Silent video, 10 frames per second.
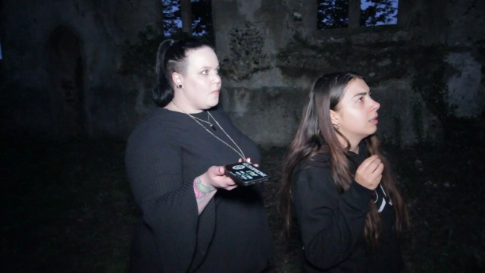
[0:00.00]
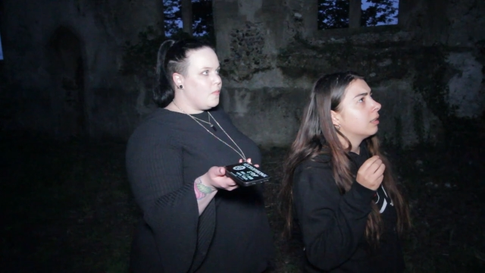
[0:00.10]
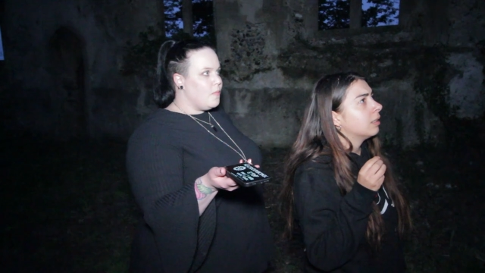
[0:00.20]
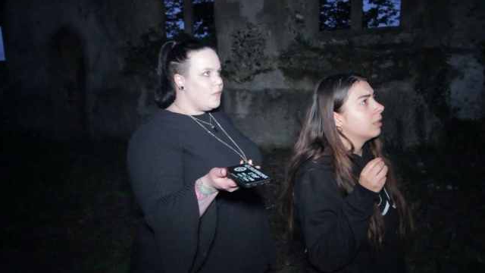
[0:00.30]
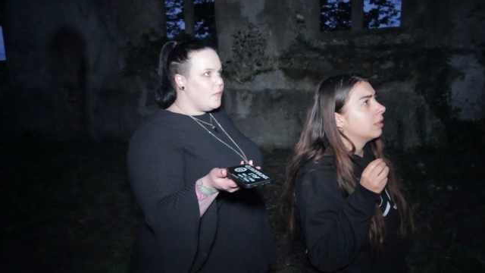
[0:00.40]

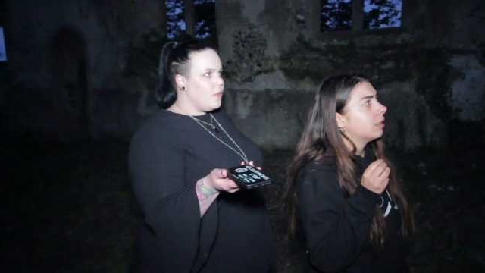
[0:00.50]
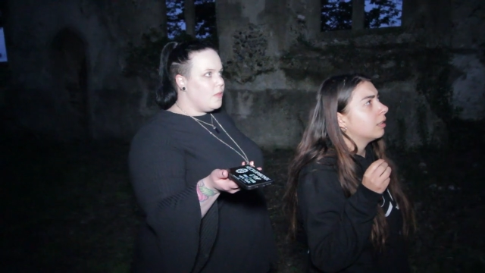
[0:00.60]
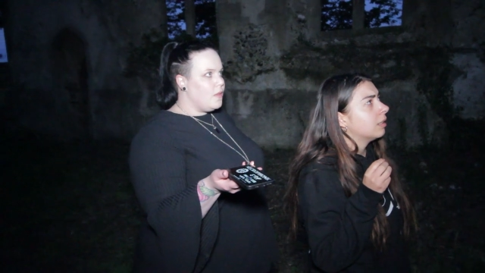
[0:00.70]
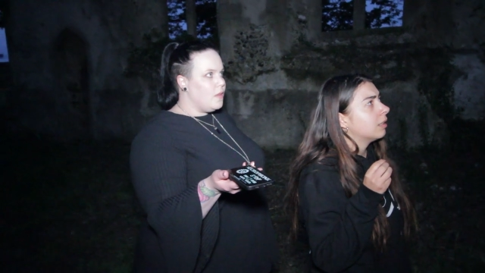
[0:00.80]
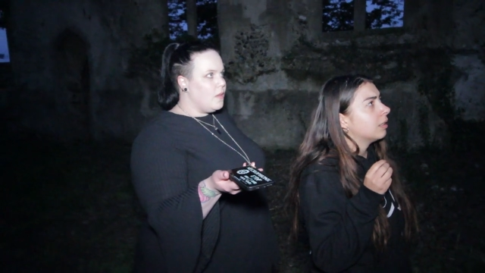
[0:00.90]

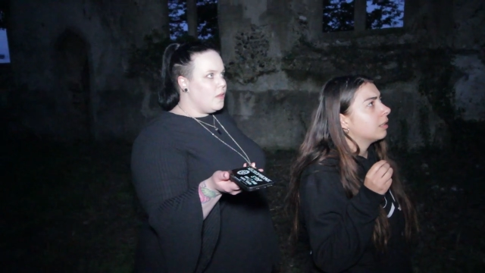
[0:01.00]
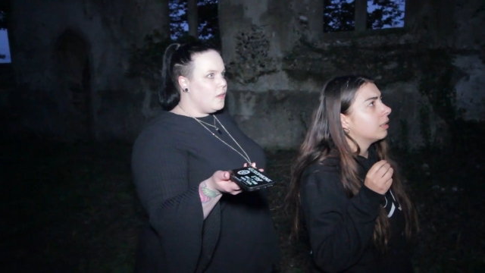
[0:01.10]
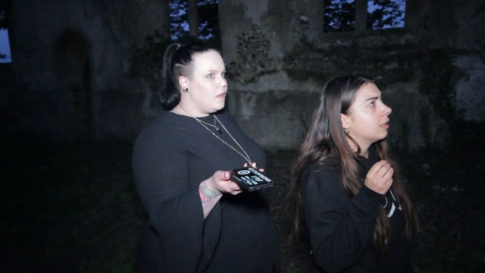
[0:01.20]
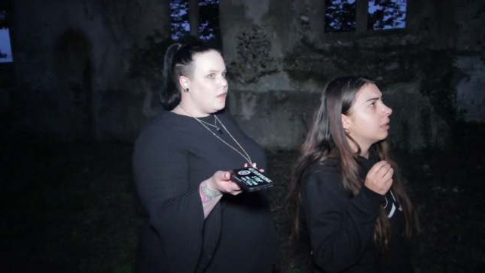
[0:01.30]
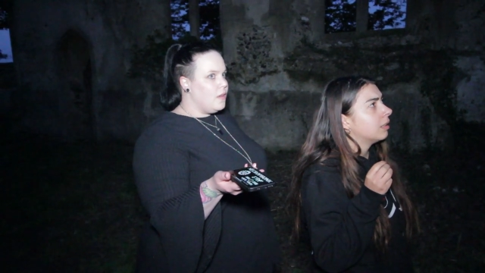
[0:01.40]

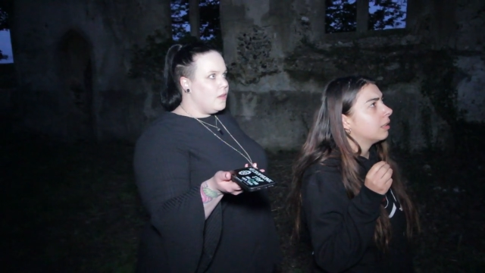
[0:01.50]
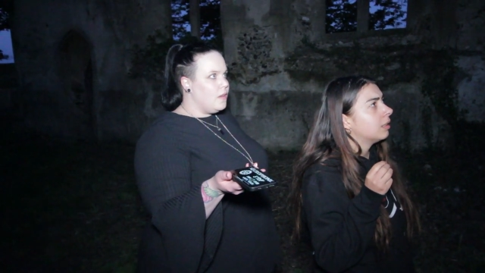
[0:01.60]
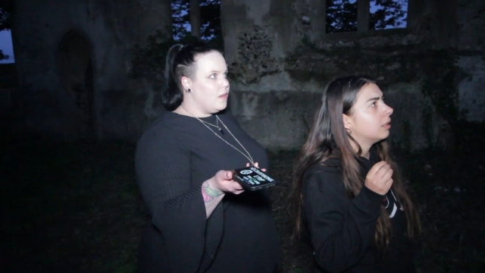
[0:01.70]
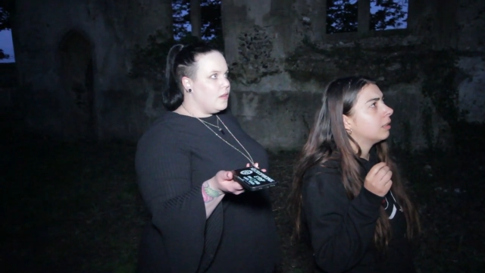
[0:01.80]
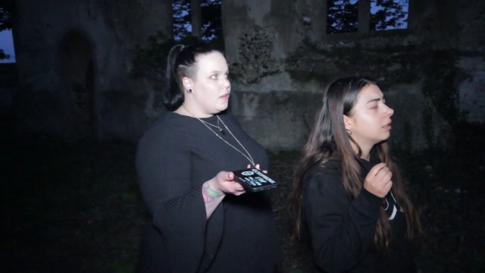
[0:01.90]

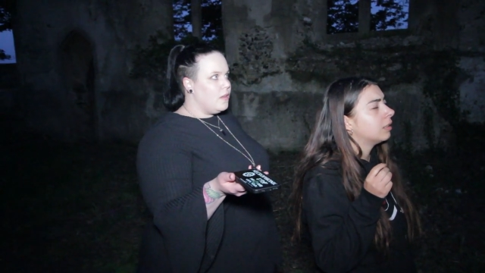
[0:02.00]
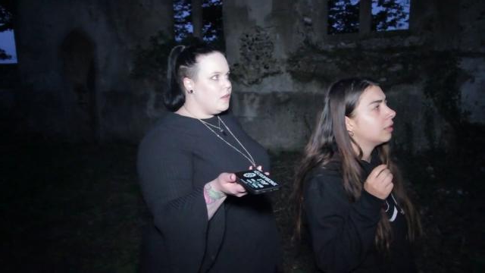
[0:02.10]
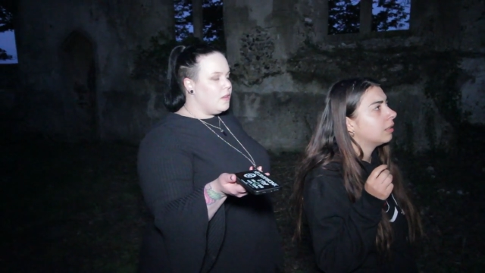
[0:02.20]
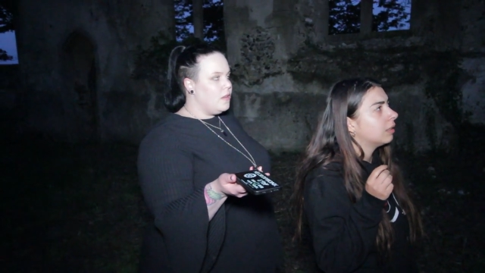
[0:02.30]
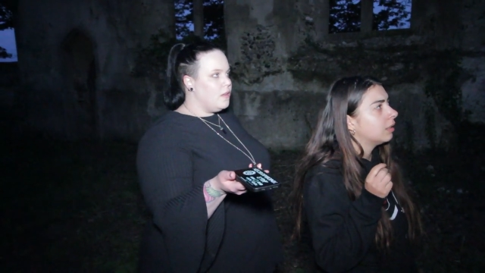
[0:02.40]

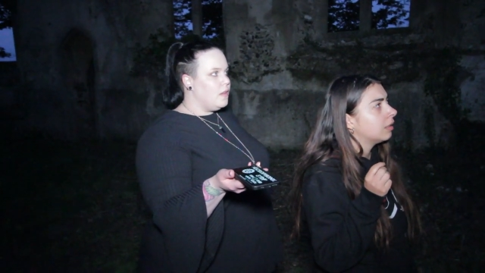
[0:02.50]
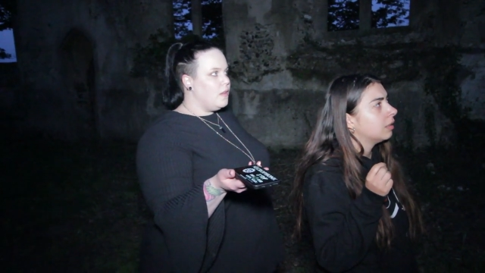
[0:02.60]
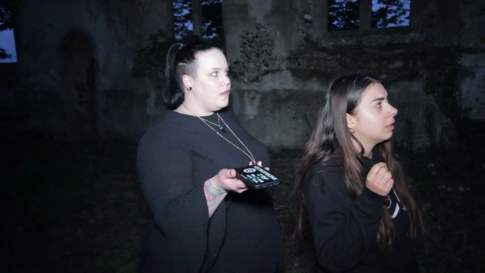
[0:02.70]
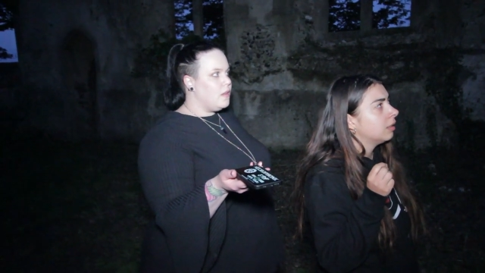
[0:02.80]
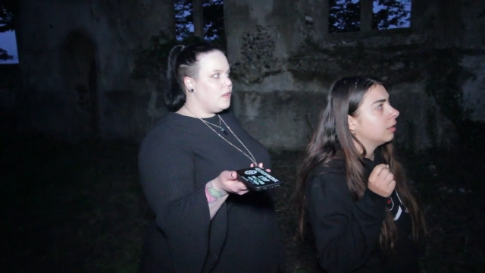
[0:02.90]

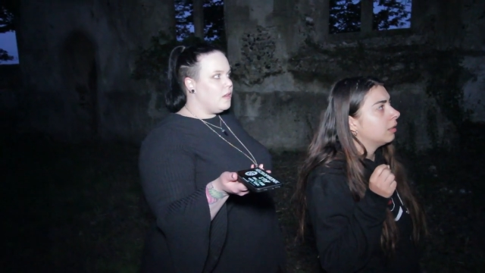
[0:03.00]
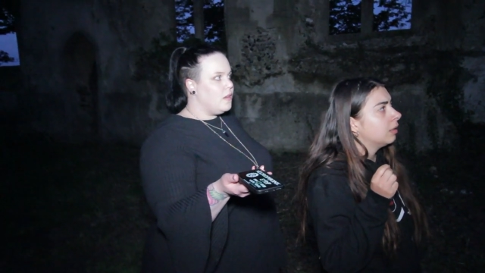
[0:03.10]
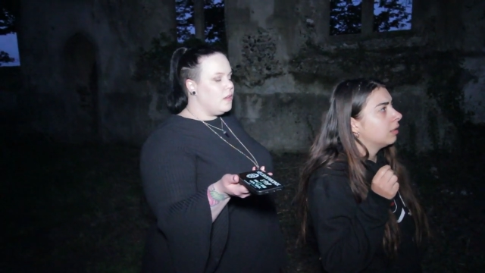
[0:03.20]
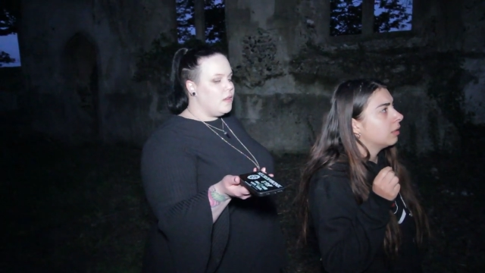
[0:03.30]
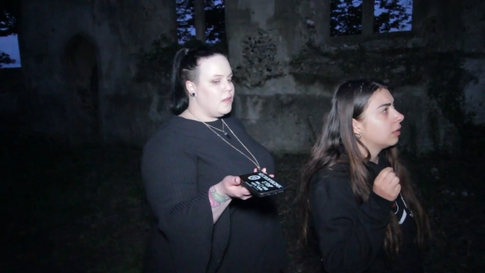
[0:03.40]

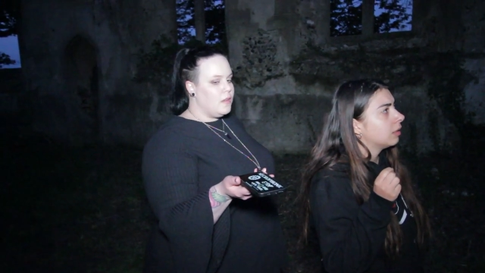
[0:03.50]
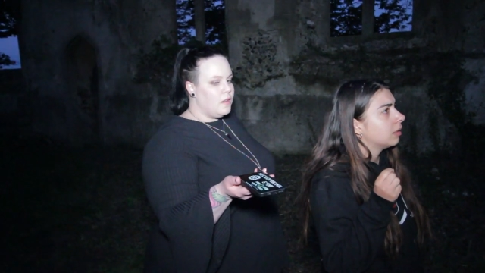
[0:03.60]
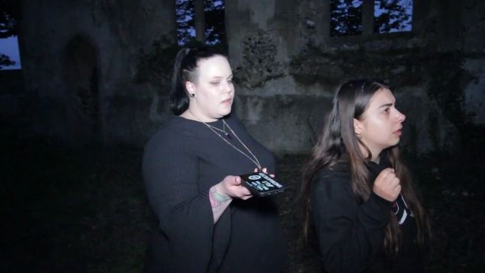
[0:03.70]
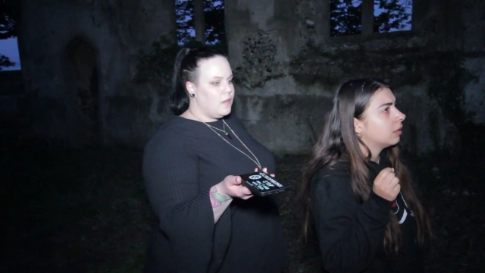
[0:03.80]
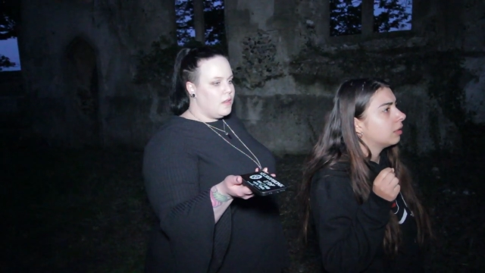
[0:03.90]

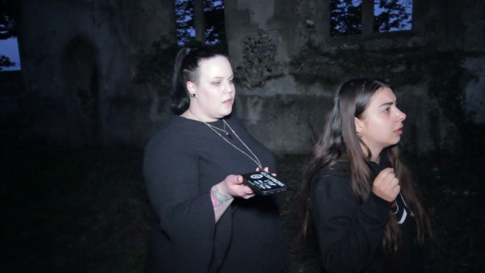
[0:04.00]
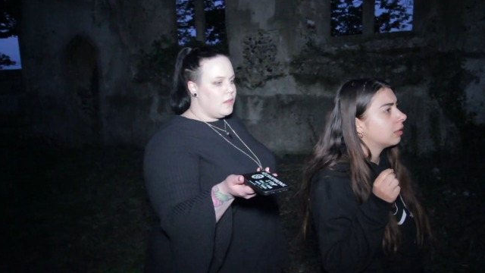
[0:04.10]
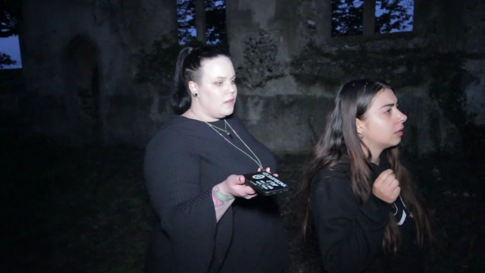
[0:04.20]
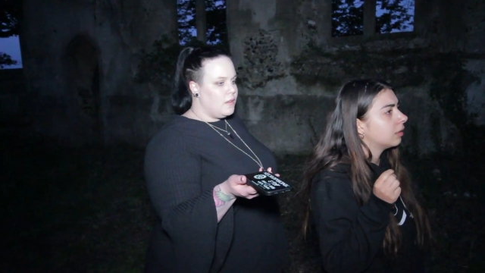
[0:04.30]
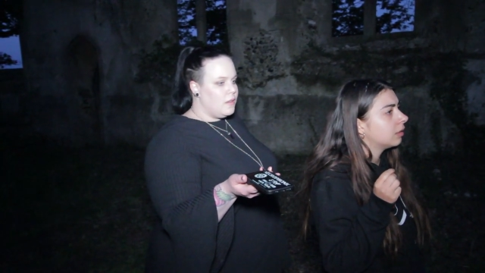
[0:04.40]

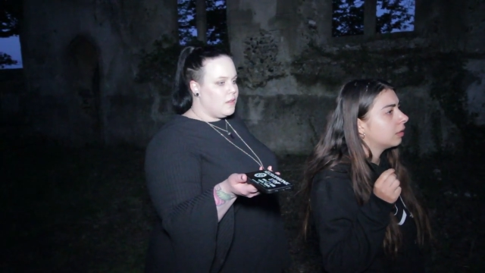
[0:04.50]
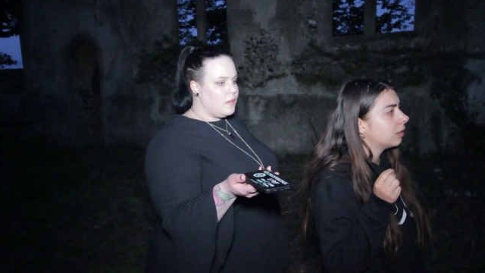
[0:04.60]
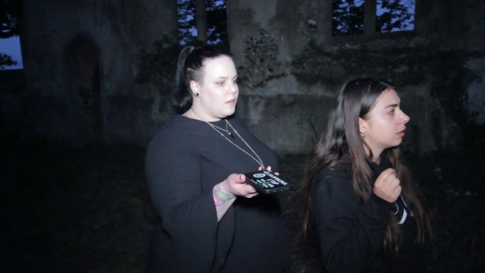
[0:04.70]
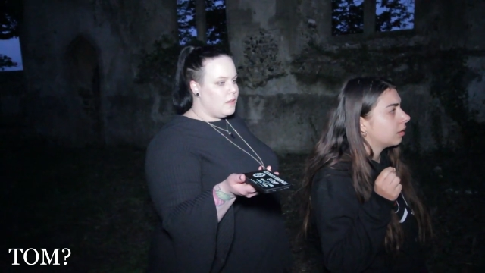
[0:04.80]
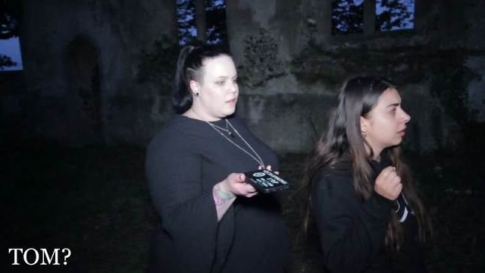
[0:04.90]

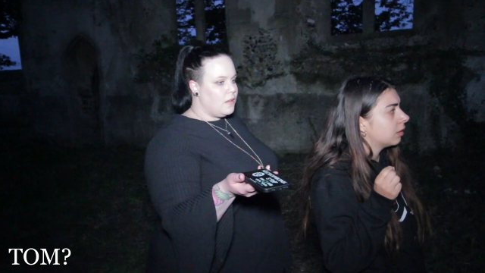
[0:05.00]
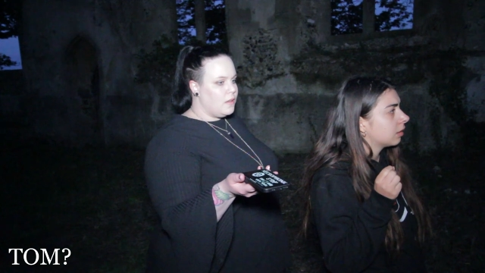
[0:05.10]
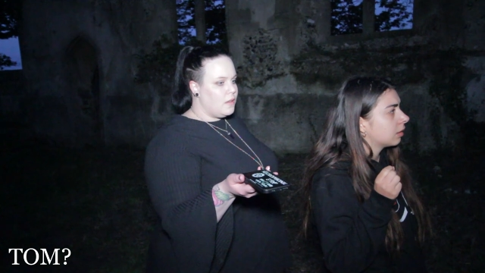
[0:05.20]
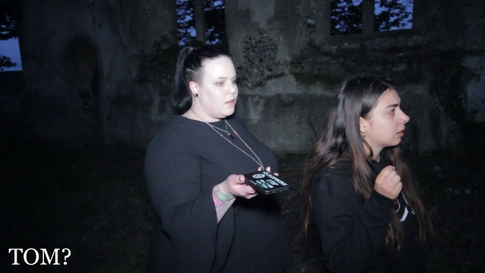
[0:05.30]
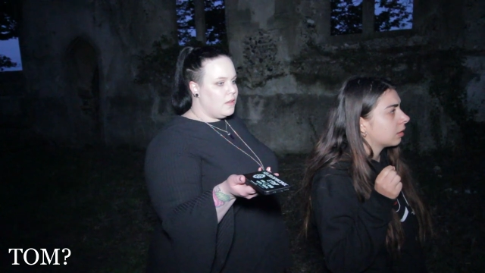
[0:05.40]

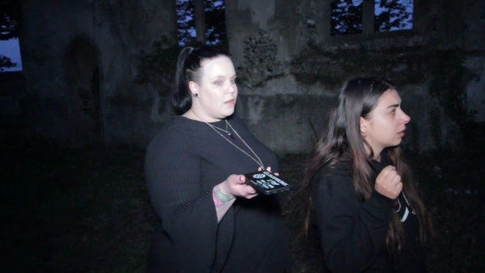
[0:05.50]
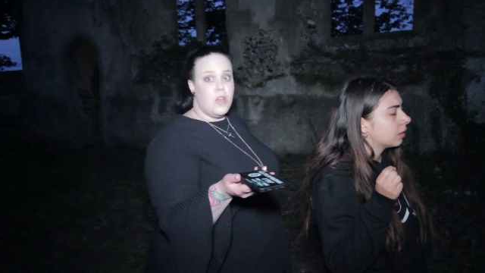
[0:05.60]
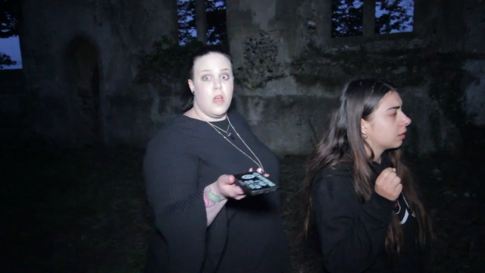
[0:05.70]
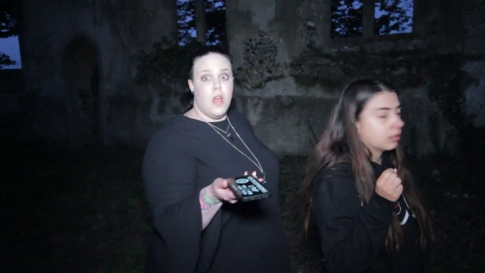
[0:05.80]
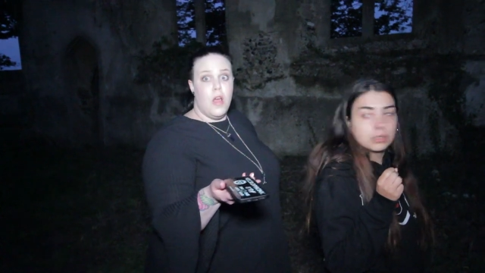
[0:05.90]
(no one is talking)